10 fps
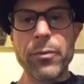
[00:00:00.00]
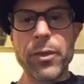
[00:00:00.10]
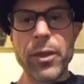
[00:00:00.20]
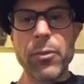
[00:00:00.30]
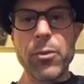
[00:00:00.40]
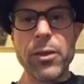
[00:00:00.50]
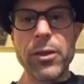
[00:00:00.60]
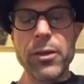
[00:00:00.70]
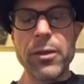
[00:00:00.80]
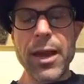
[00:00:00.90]
And I want
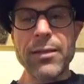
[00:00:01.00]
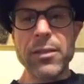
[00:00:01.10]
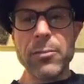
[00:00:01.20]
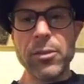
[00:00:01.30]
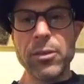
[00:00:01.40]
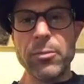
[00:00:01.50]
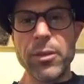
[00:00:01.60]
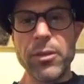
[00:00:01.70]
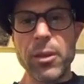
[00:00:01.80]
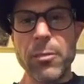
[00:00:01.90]
to ask him a little
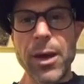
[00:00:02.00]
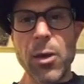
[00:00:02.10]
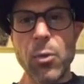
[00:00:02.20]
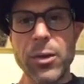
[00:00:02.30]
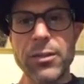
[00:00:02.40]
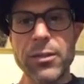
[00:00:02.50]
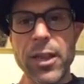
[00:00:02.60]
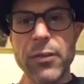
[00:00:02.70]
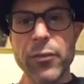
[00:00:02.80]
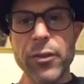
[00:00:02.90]
bit about what it's
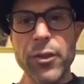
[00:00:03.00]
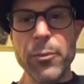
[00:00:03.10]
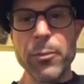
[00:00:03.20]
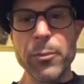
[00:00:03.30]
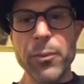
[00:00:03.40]
like for him.